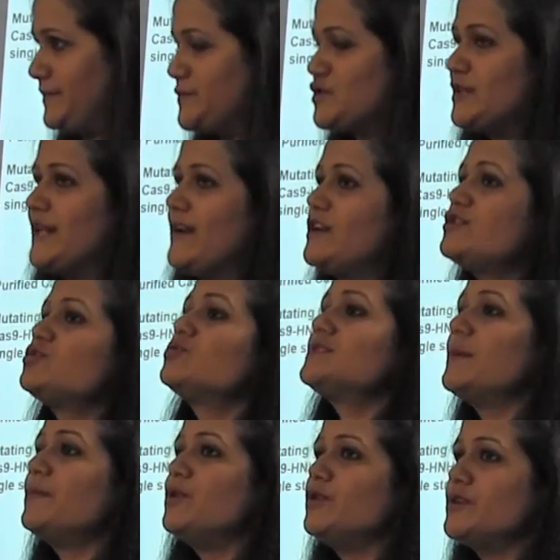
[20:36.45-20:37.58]
So there are two
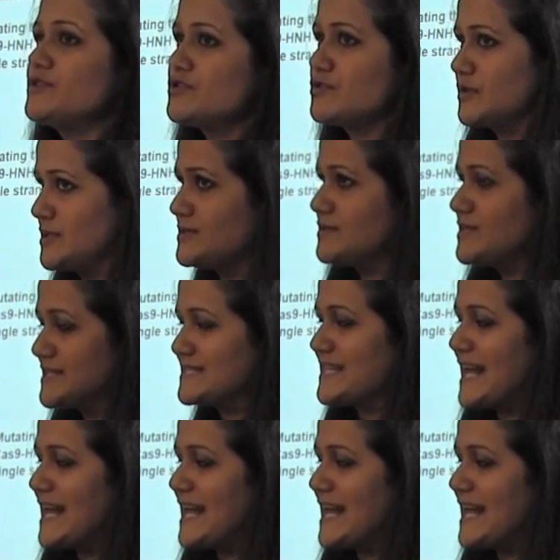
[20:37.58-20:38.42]
subunits to this